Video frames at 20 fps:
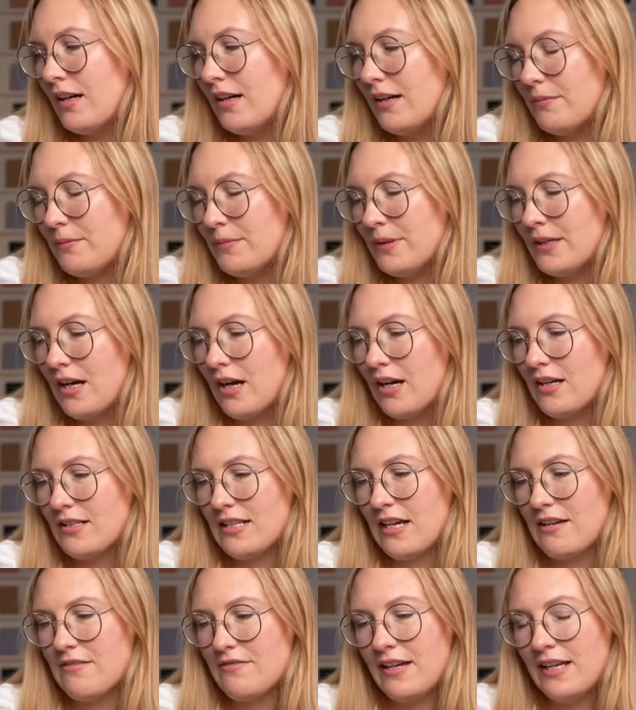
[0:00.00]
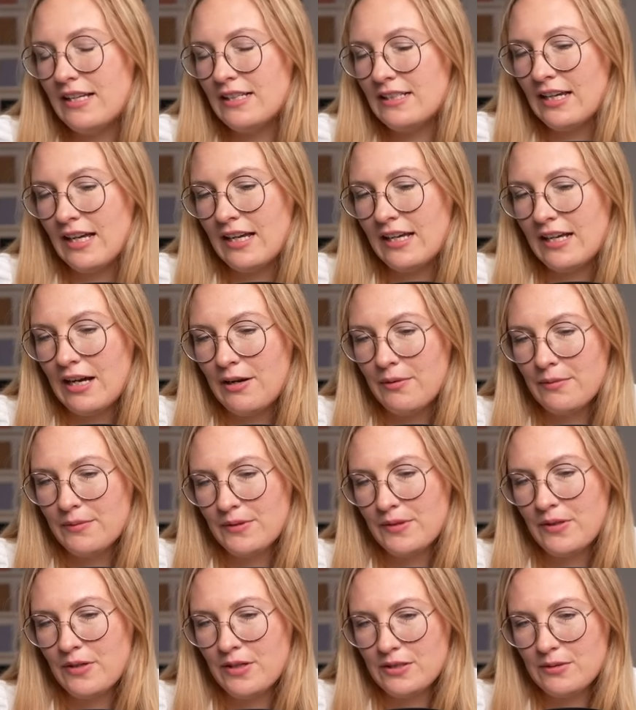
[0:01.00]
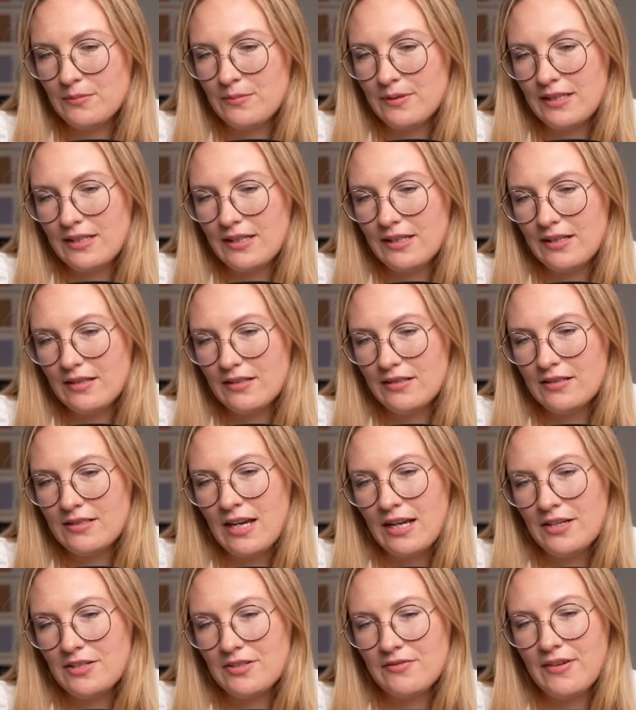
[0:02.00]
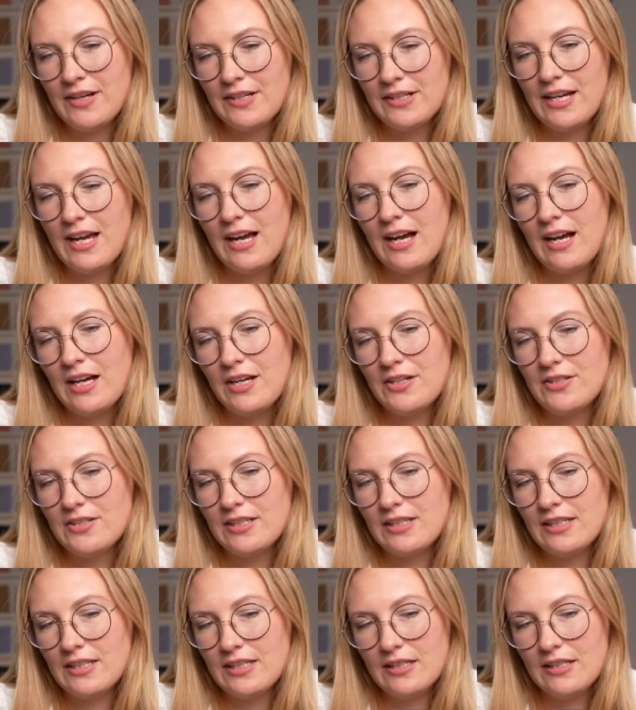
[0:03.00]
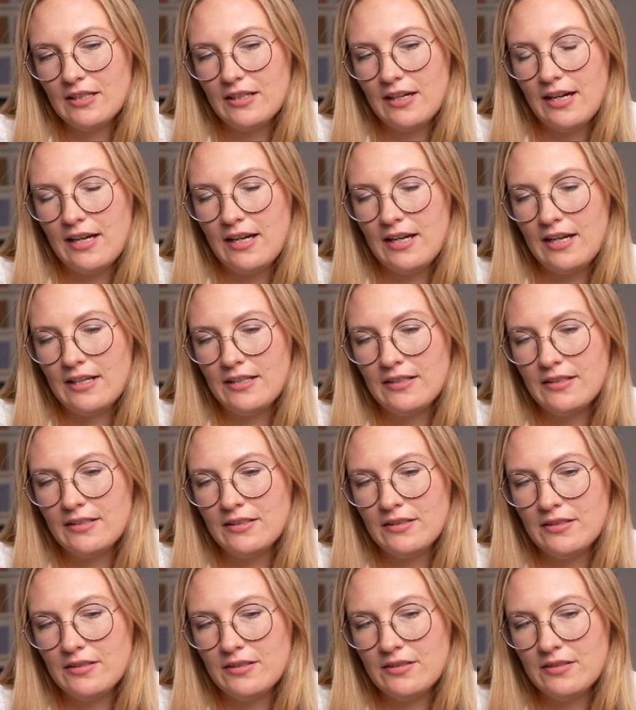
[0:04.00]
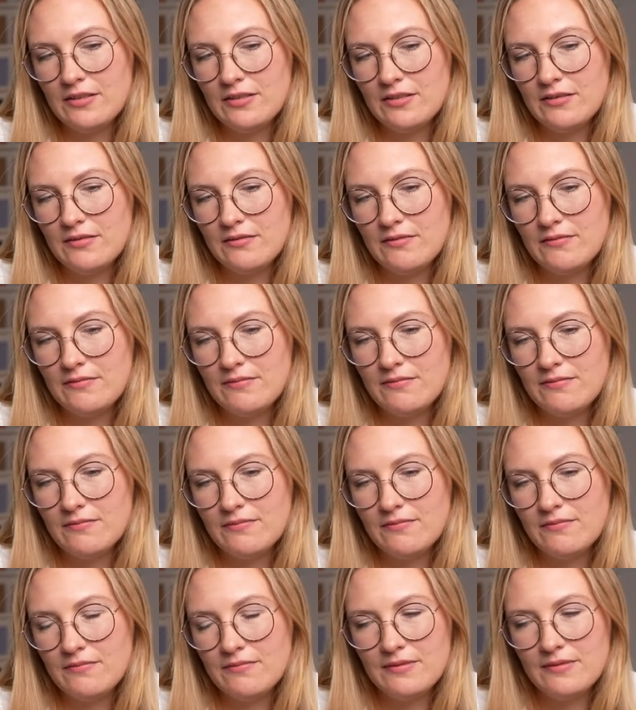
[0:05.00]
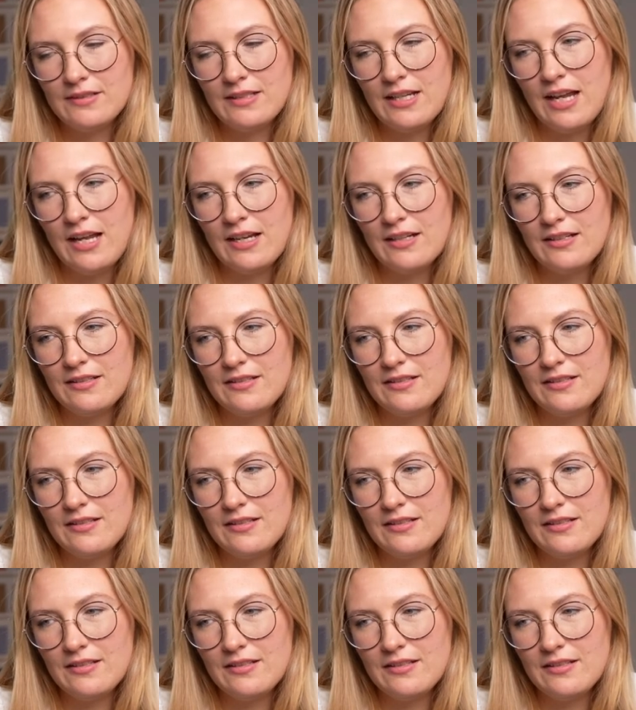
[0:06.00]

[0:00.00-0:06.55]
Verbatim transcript: because I felt like I was going to be mm-hmm. judged very harshly and that